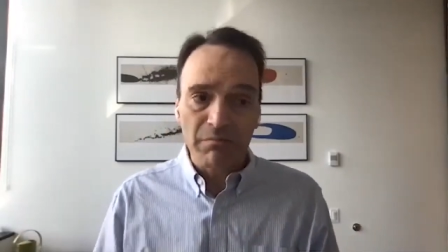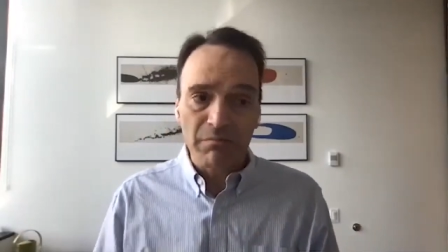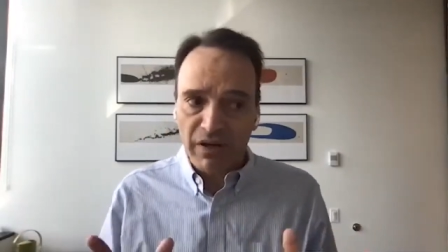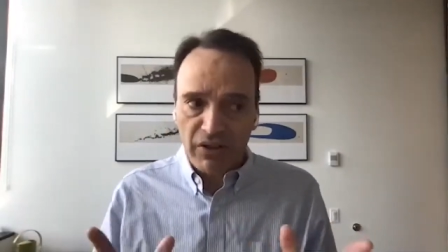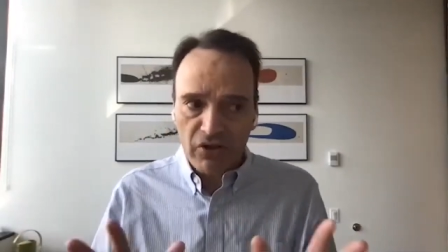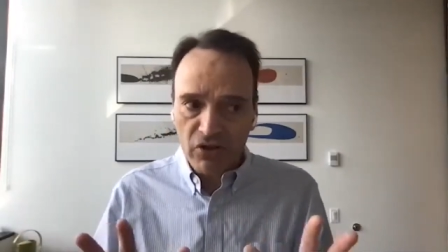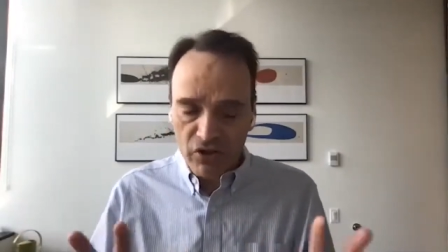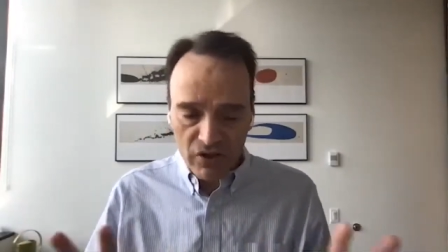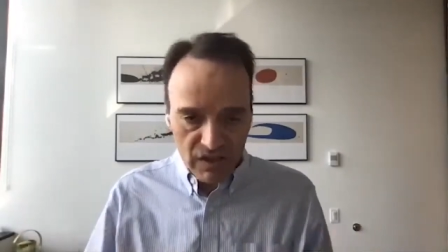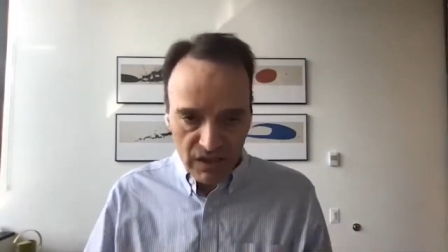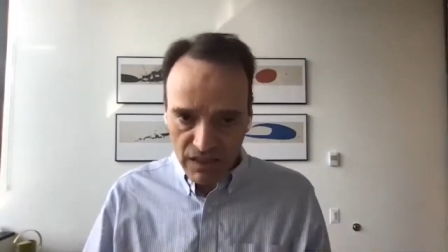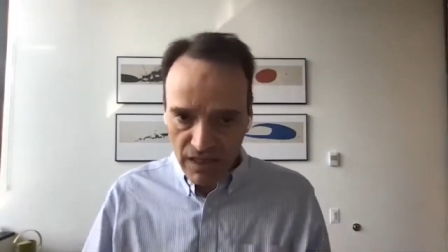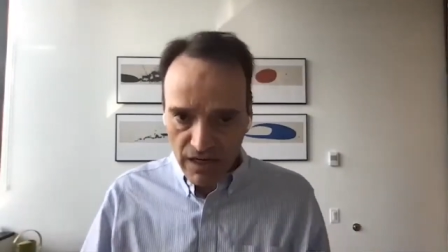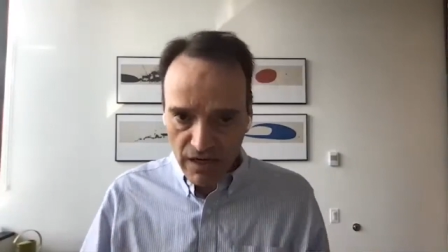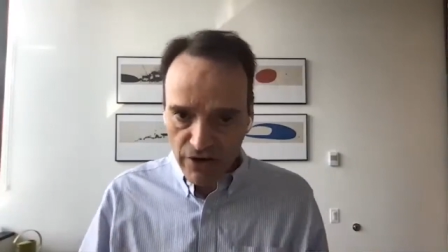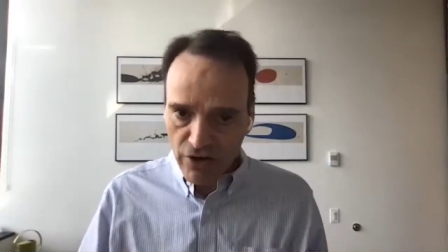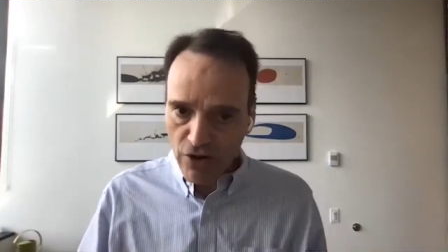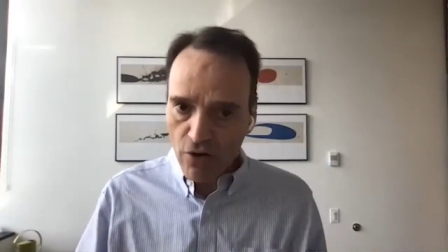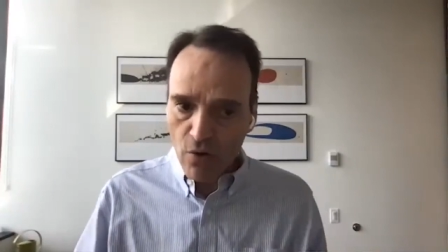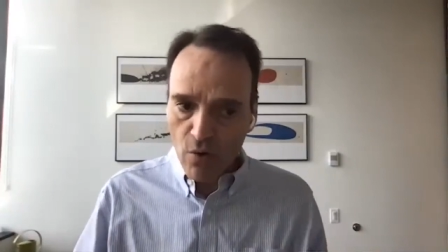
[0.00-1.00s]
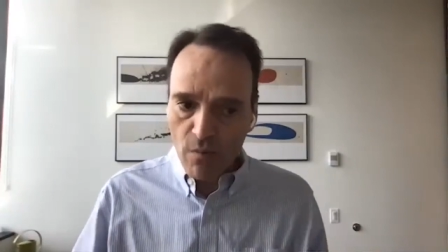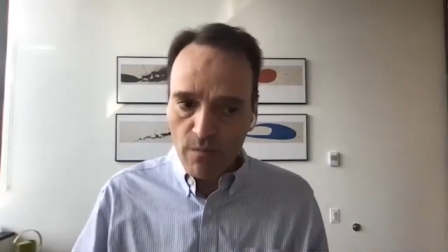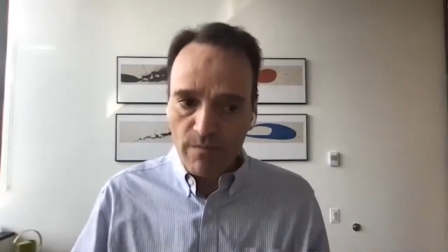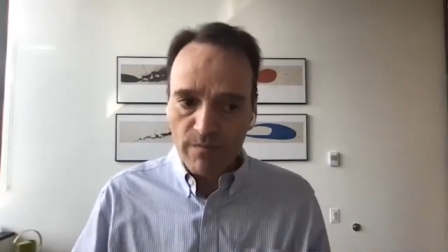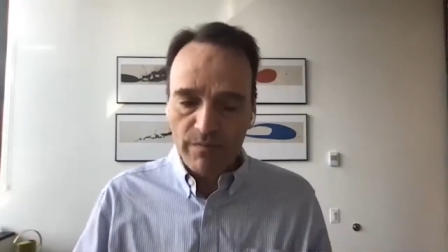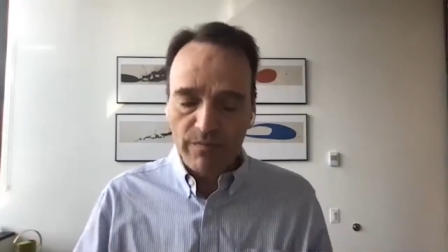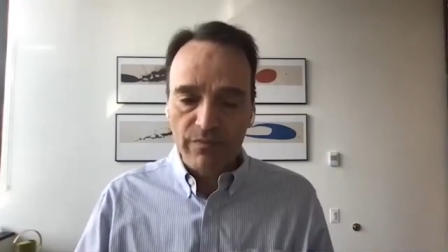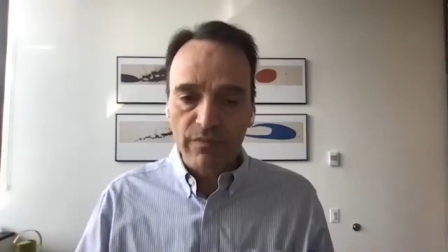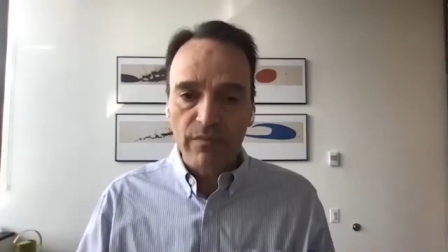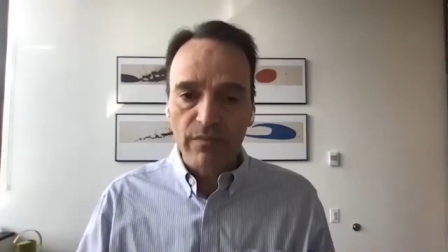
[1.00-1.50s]
But there's still
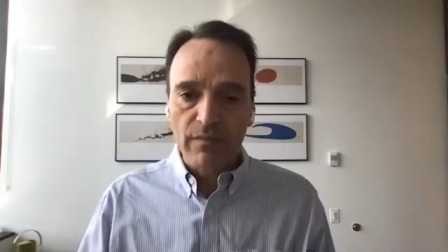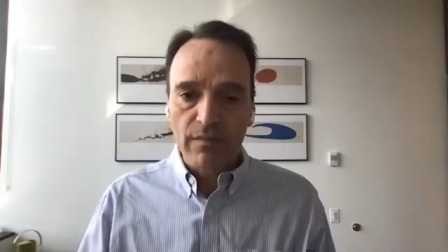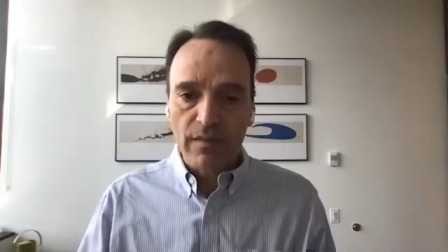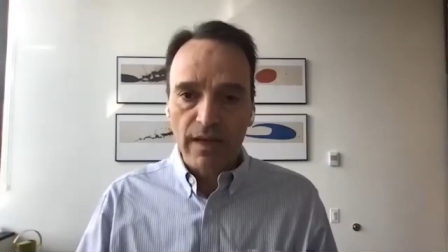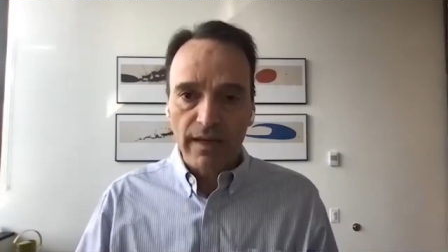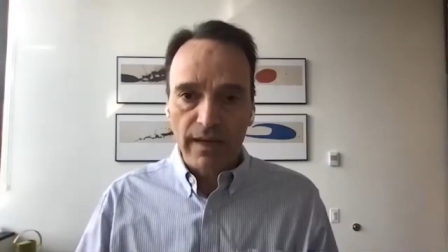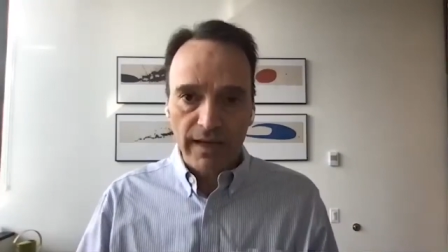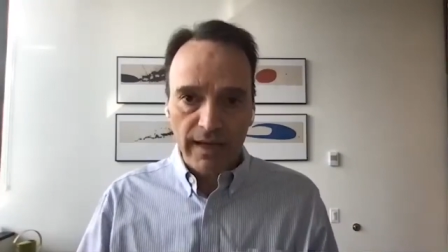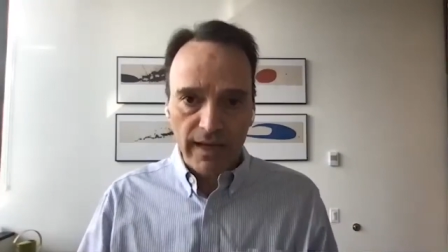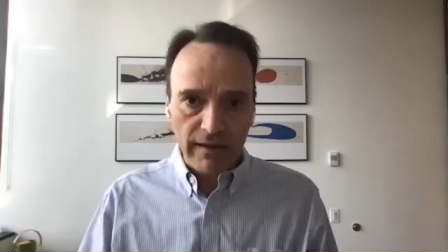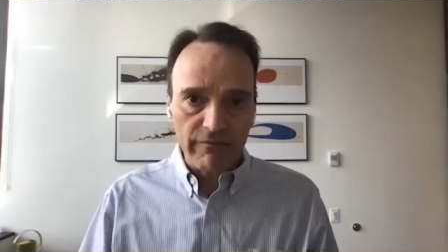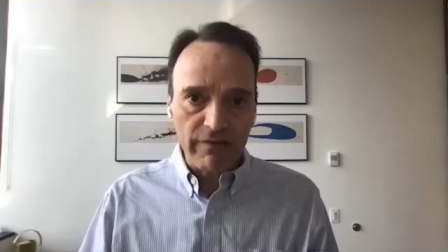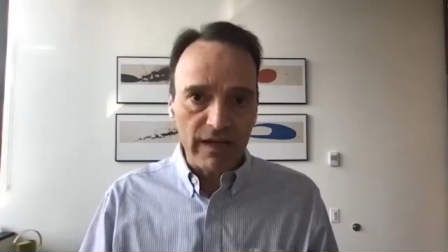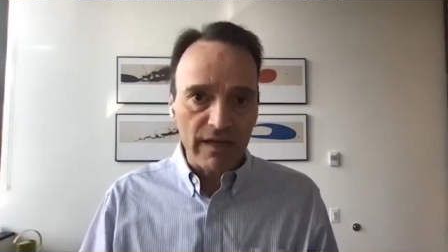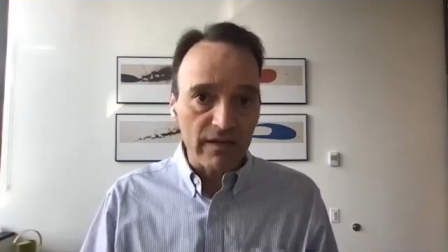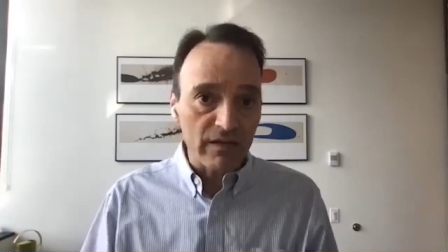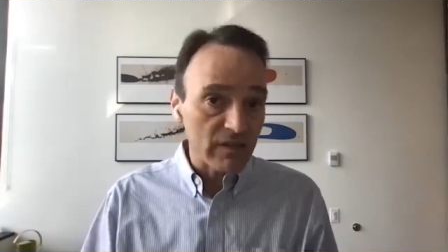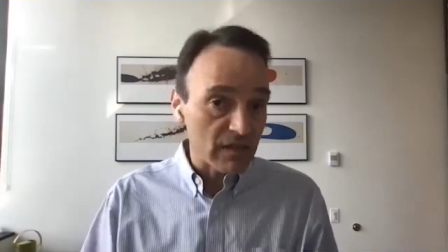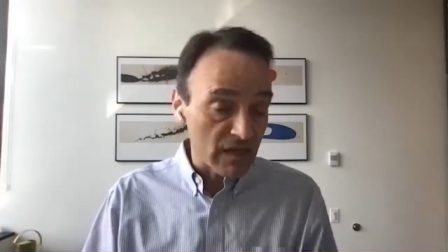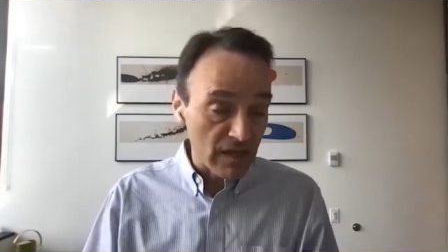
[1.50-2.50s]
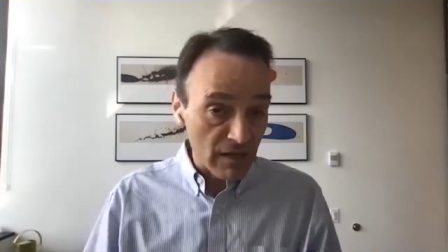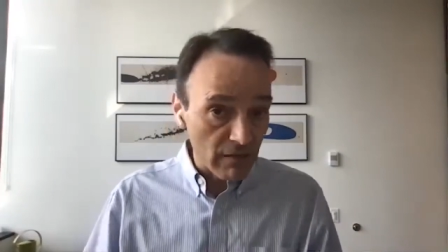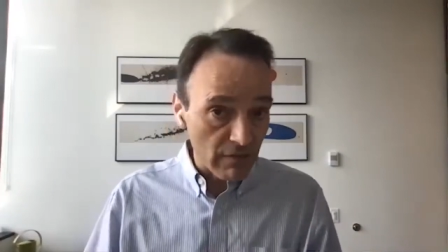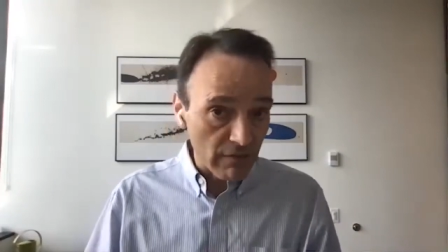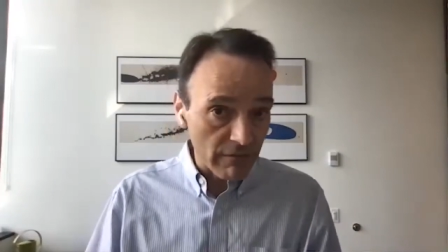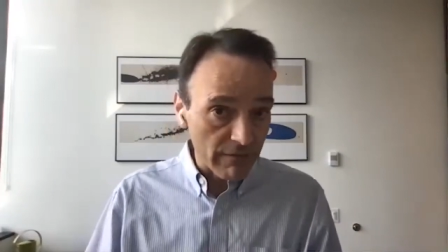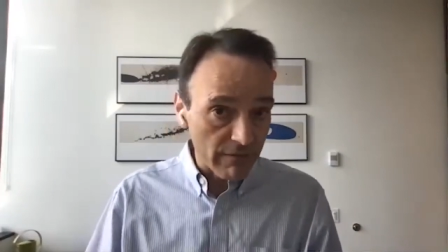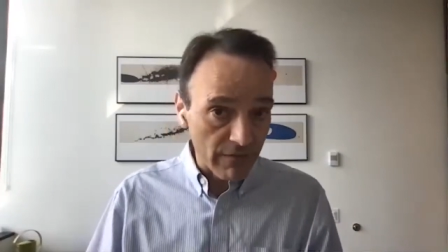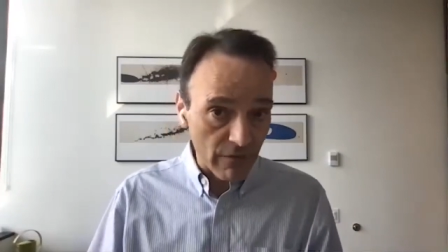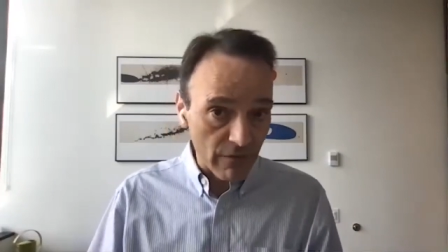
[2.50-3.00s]
no evidence,
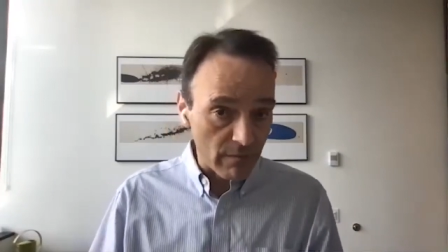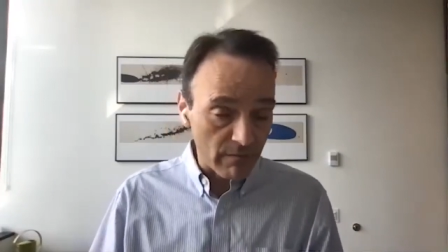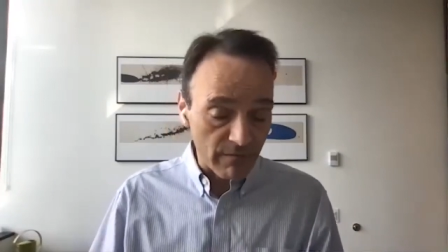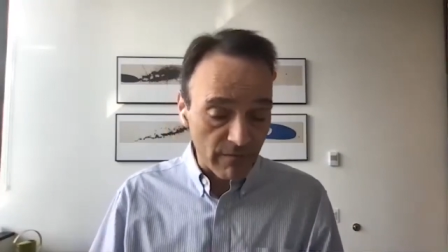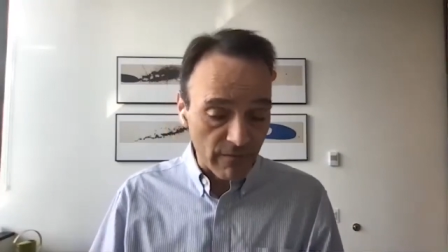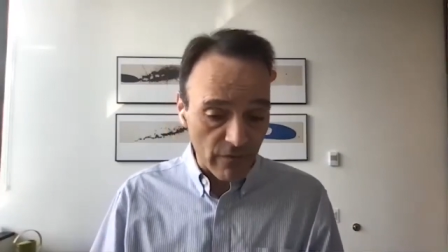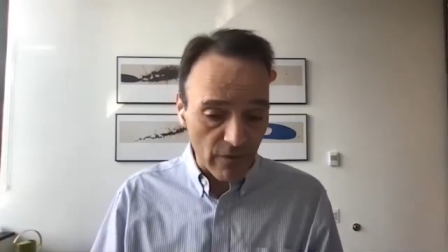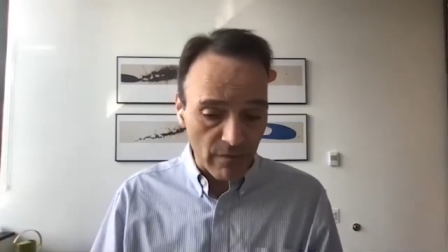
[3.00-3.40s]
neither from,